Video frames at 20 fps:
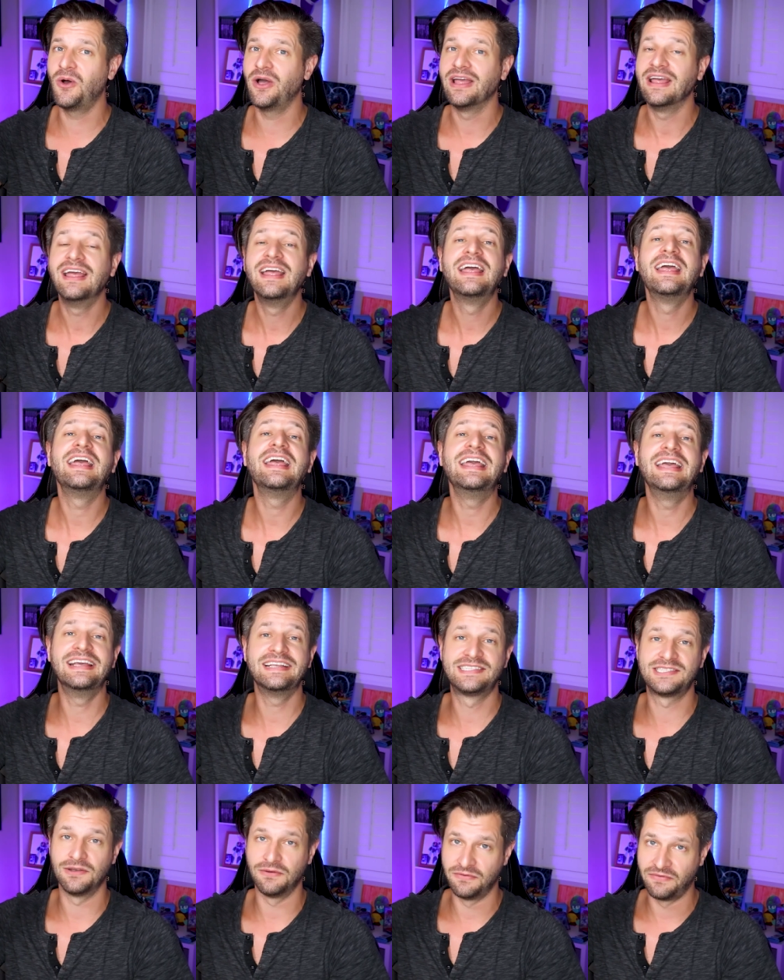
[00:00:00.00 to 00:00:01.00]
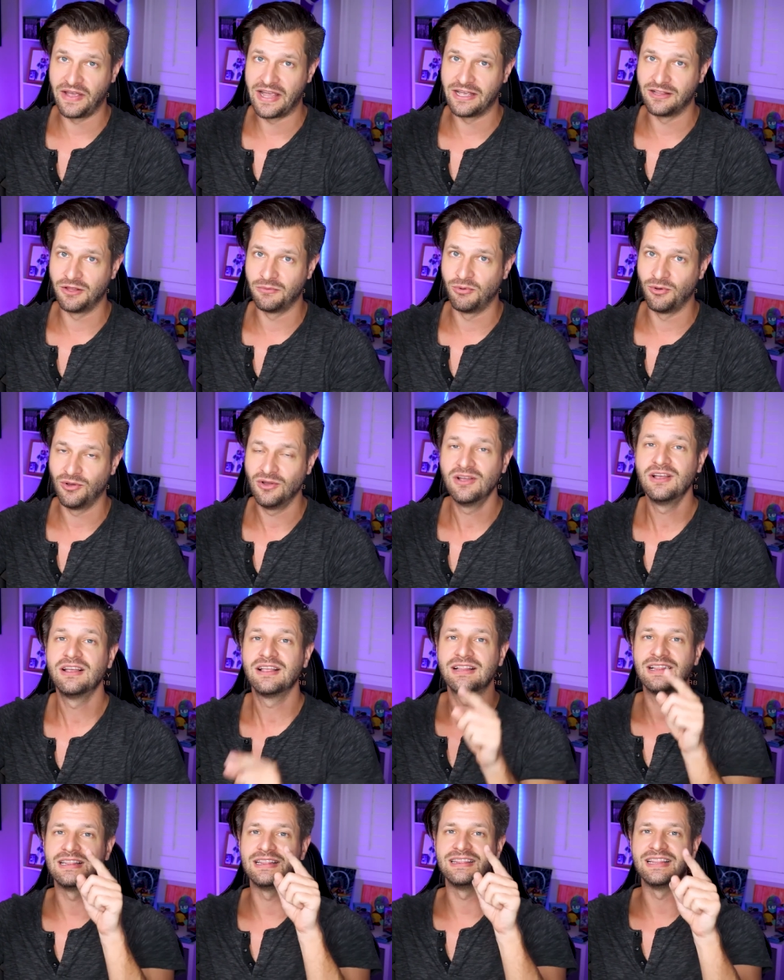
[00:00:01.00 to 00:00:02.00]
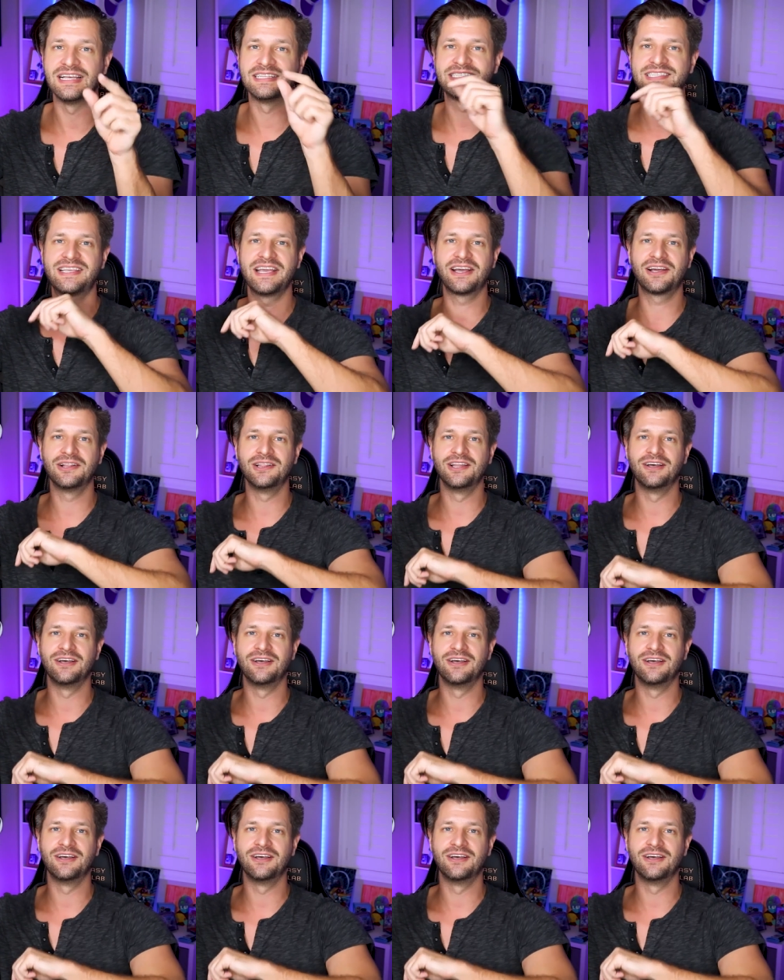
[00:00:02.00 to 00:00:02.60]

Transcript: what? It's available. Let's take a